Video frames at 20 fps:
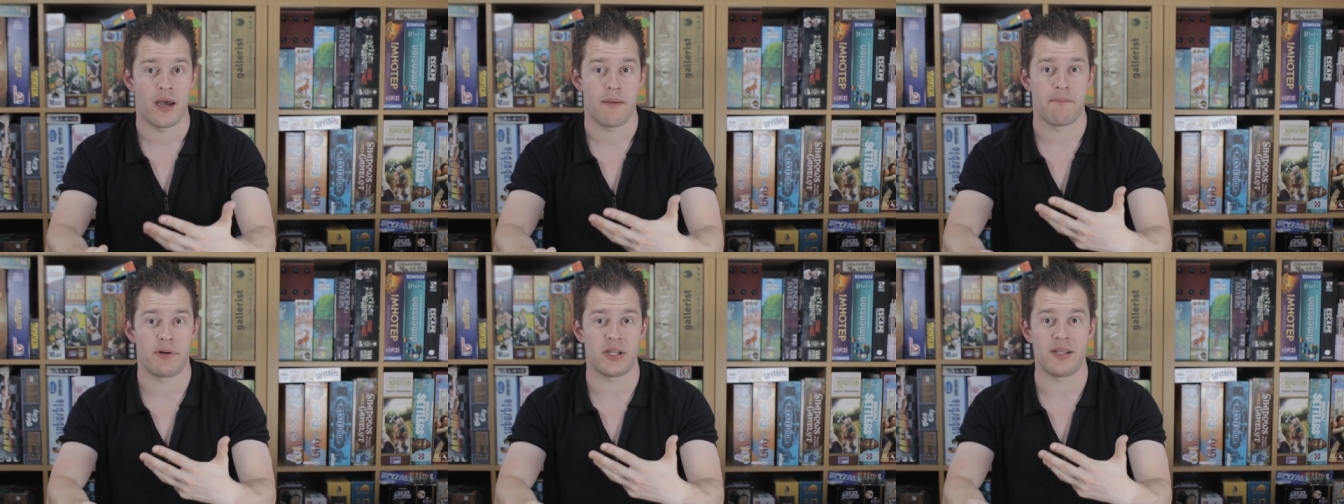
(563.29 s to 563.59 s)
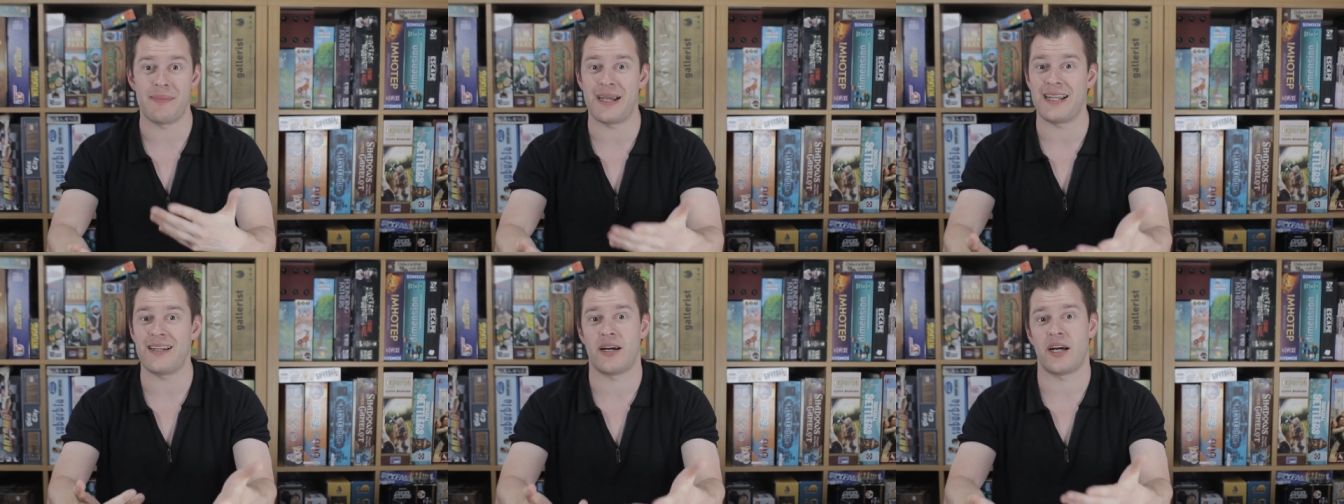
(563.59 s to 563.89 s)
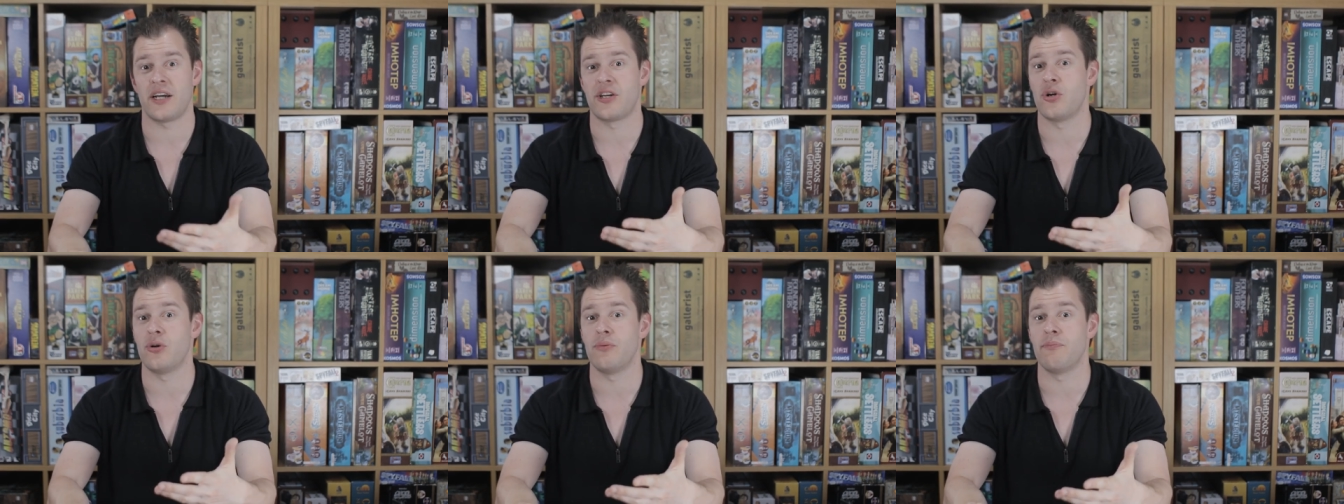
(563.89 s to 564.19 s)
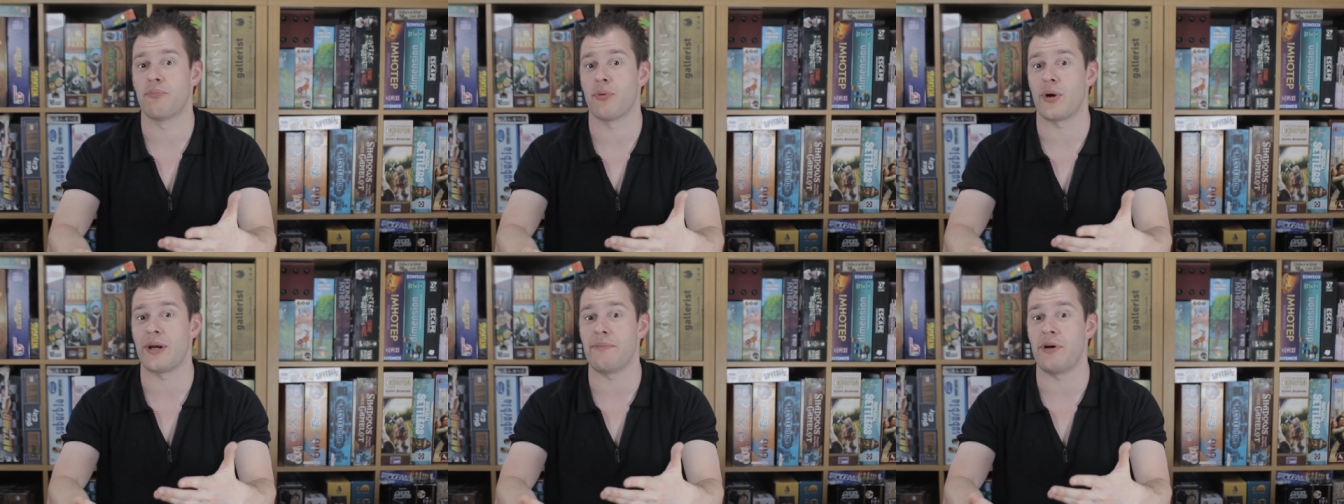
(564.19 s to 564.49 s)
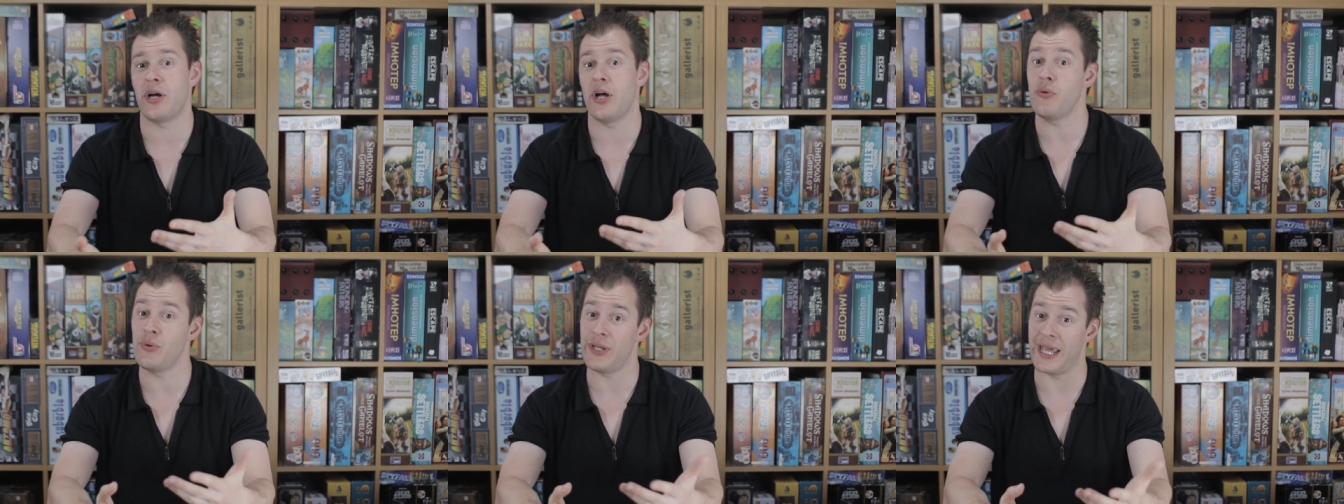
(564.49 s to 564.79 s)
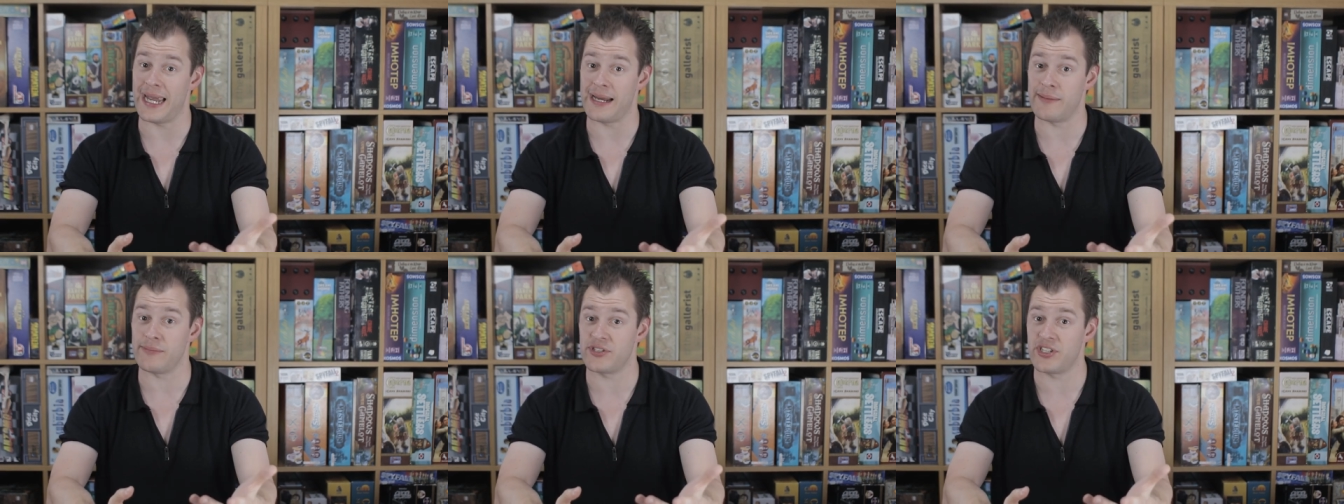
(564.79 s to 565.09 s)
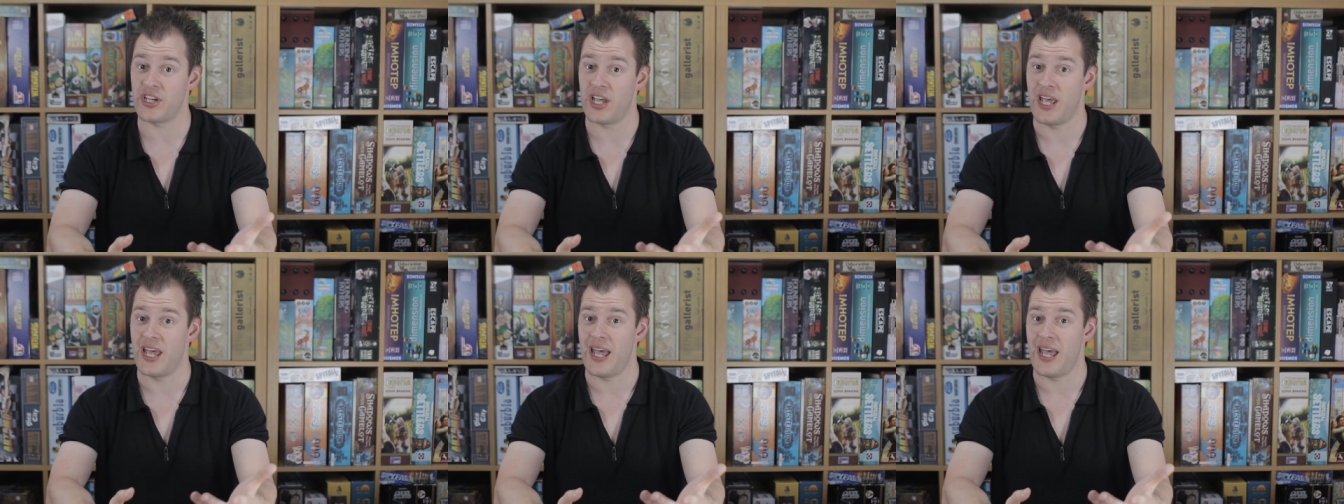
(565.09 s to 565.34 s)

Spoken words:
But it meant that I couldn't bring my own games.